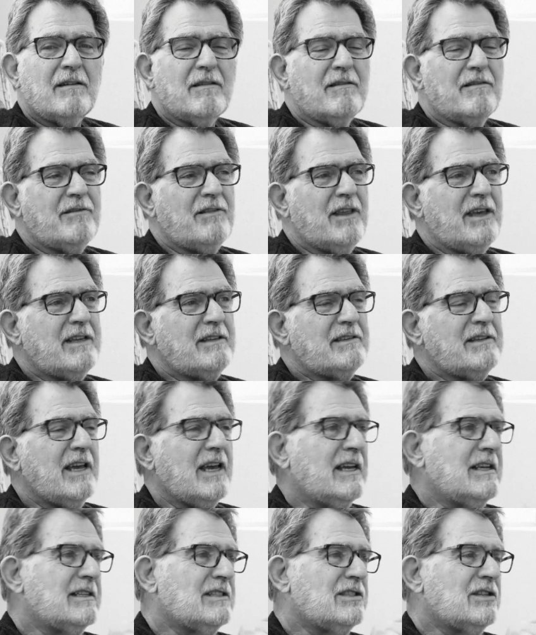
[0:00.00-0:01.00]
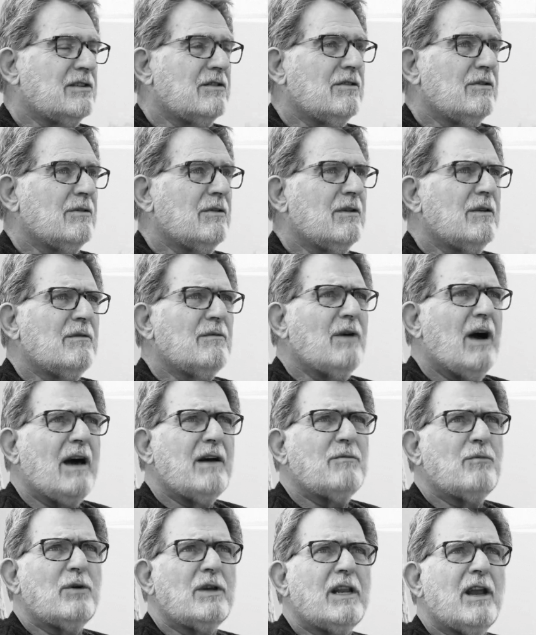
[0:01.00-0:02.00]
they tend to,
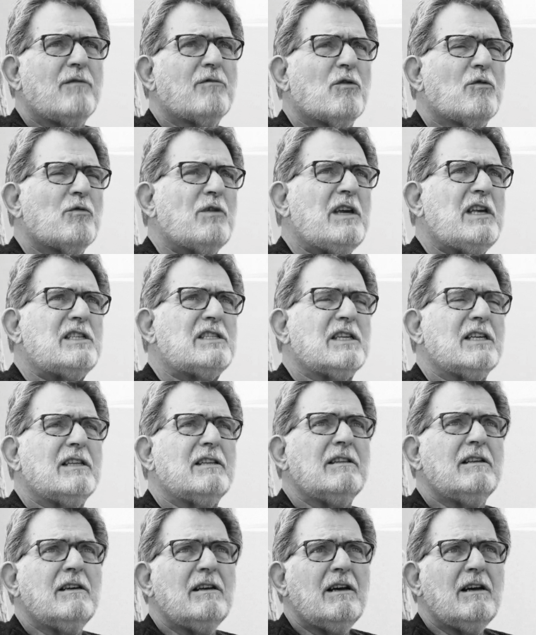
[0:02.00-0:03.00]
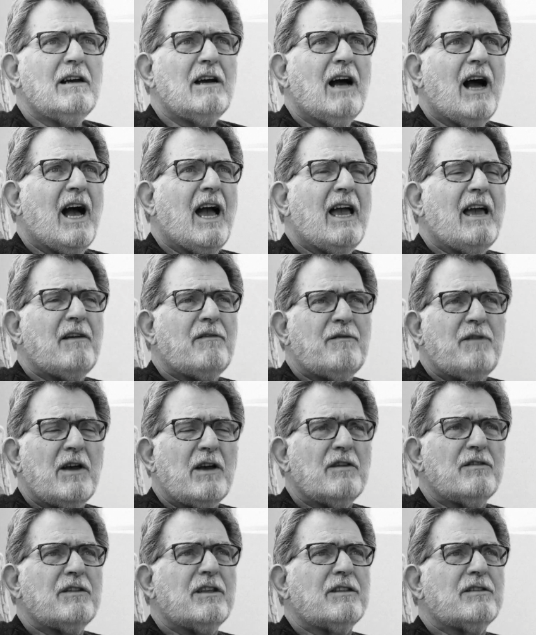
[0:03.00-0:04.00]
whatever reason, I have
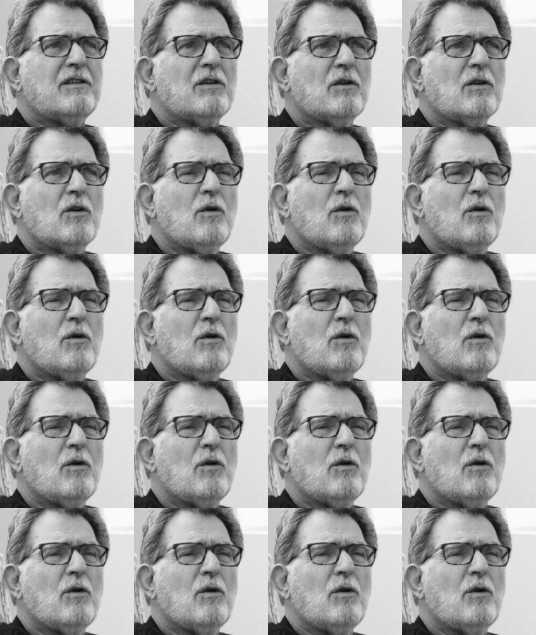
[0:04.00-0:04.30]
found that the